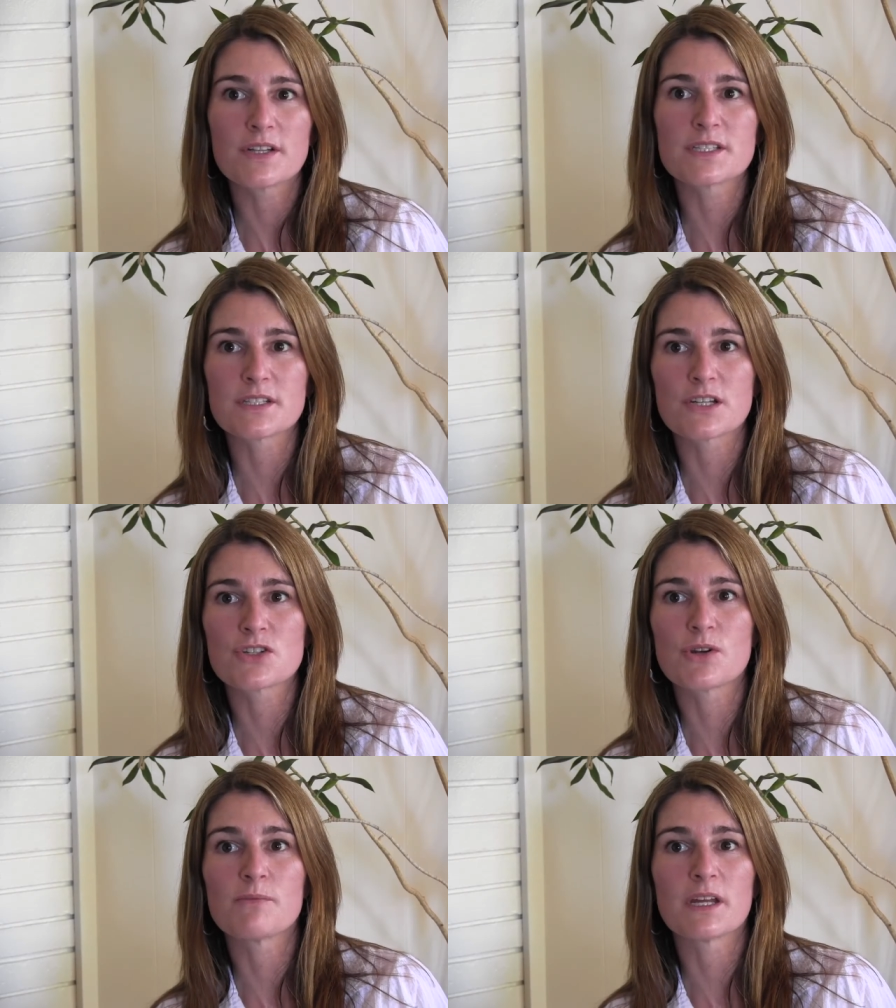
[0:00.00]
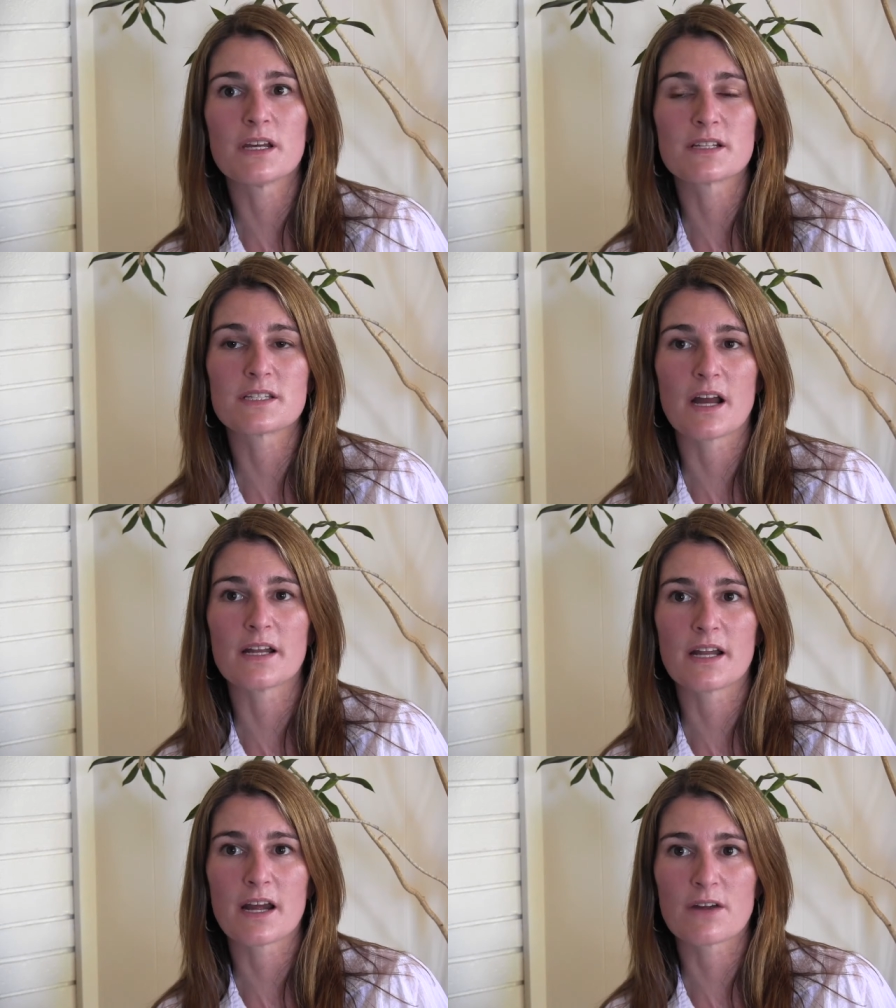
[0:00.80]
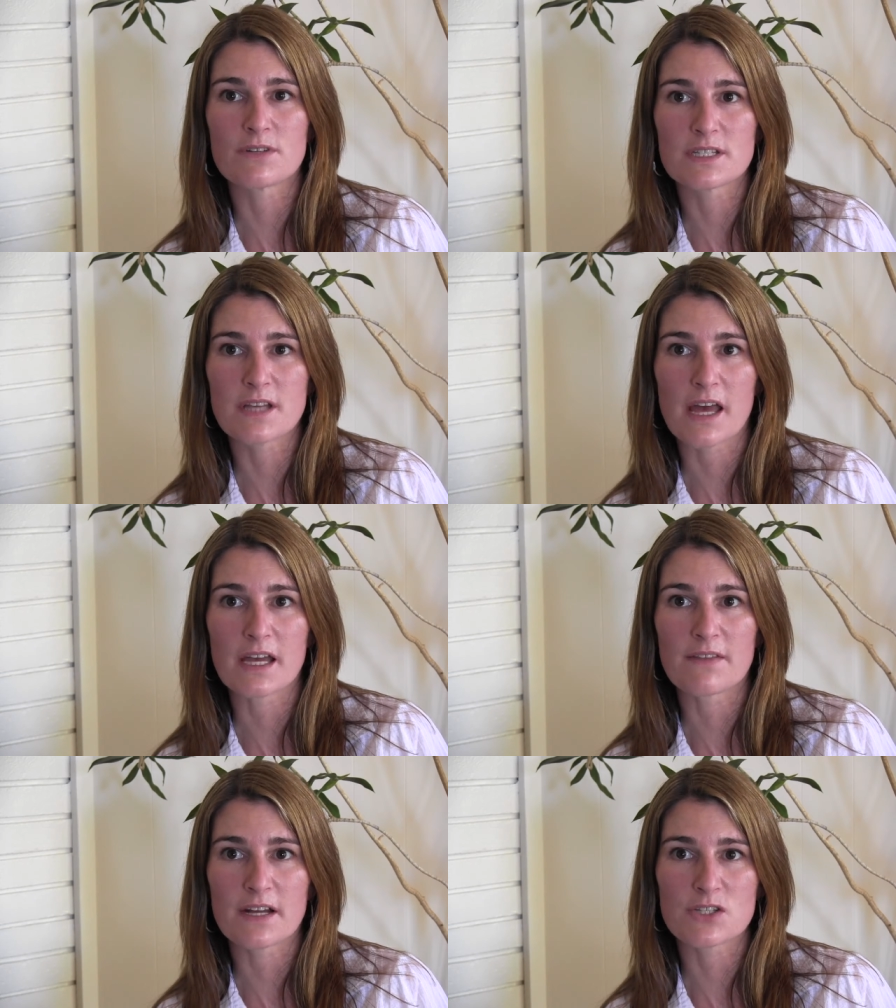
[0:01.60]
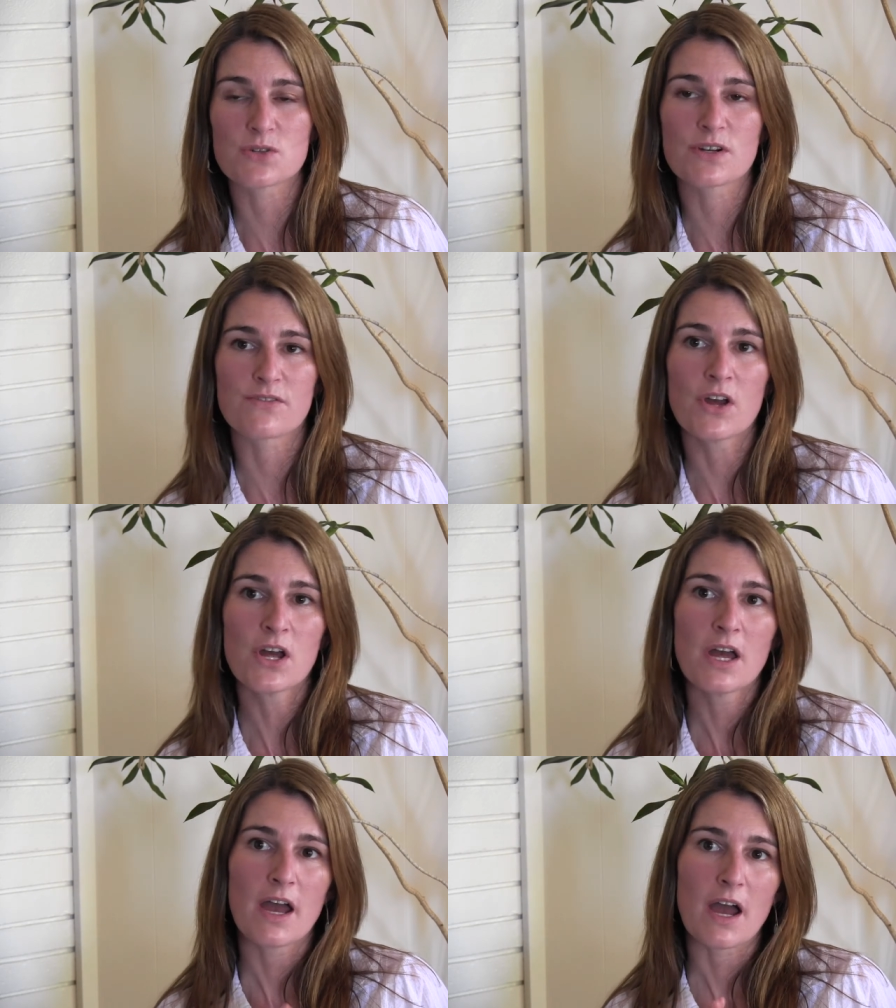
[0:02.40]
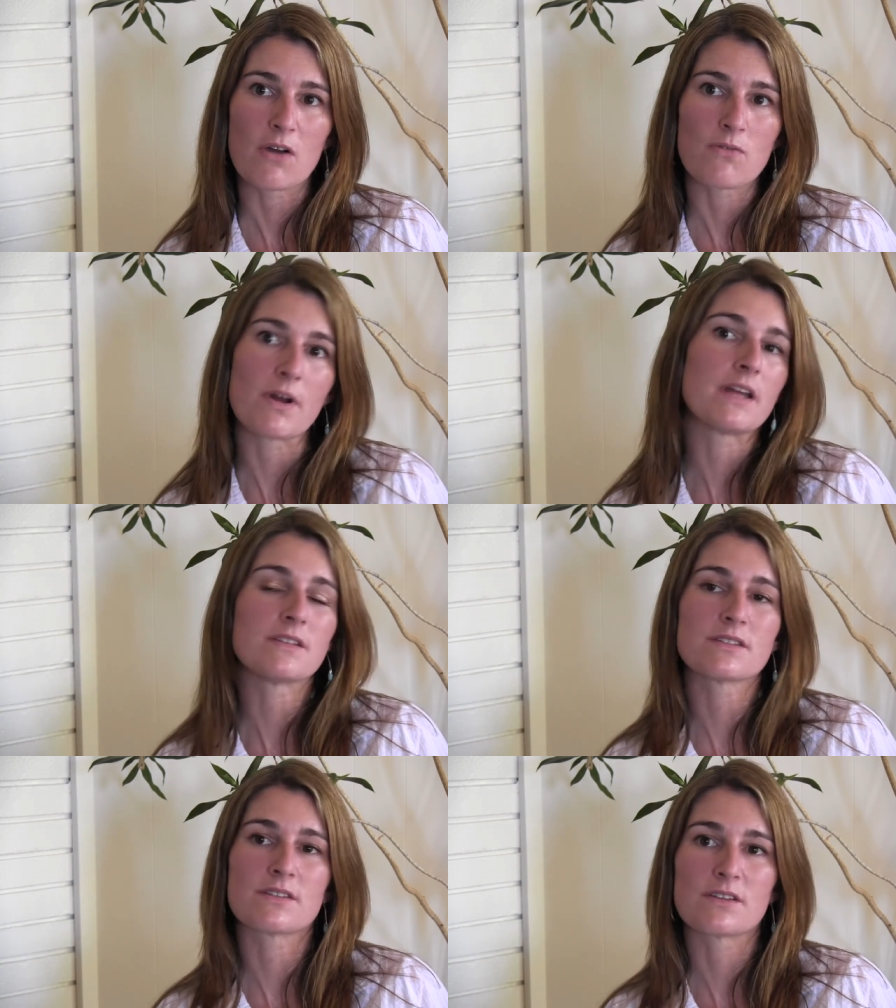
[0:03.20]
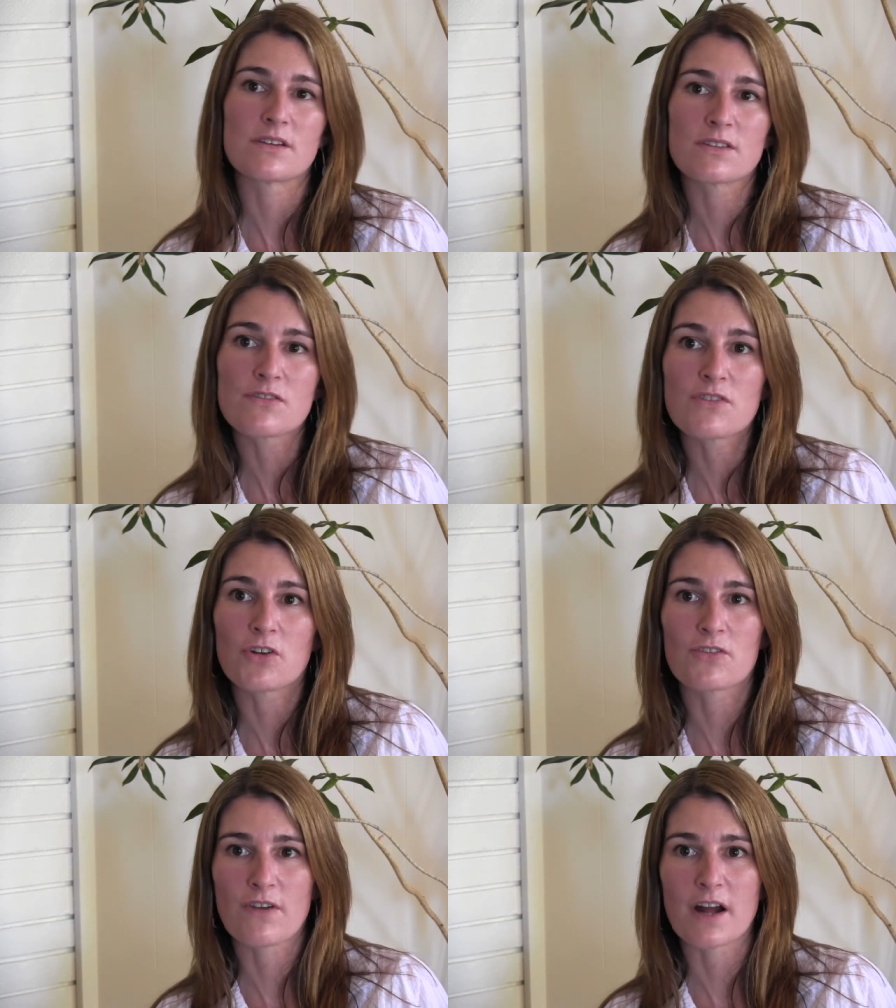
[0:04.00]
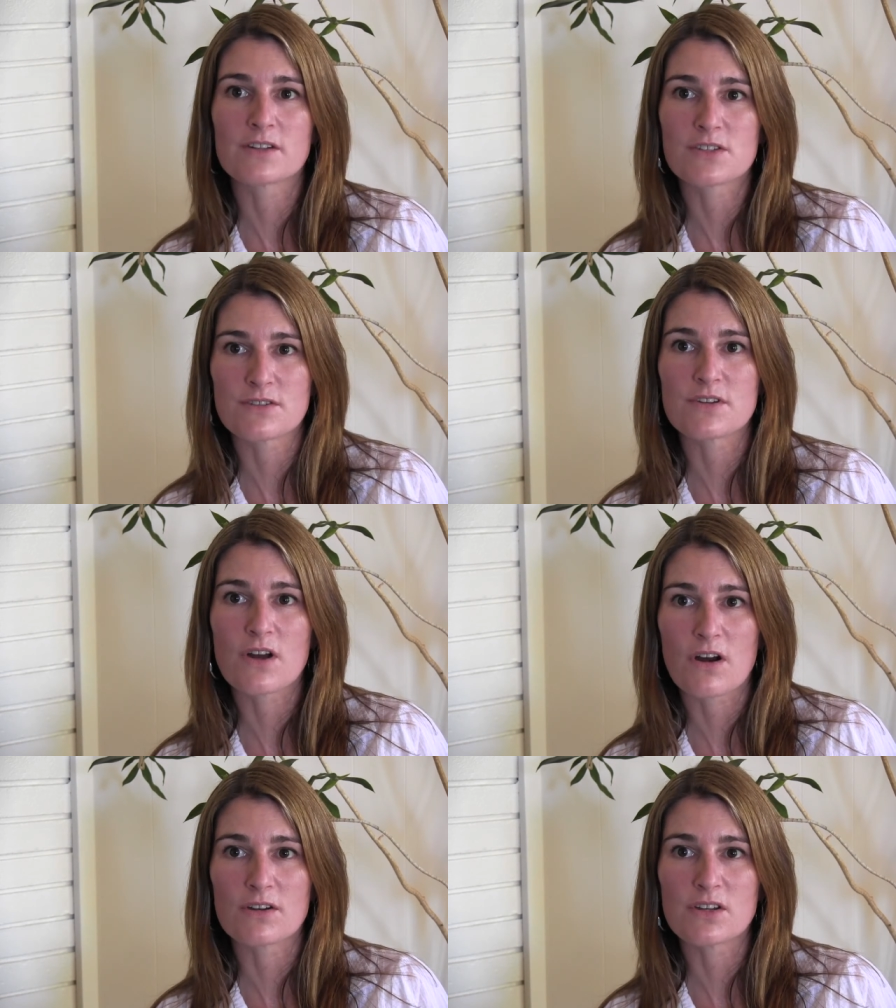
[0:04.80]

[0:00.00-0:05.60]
it's extremely exciting, I would say, and that sort of outweighs the the fear factor of it all.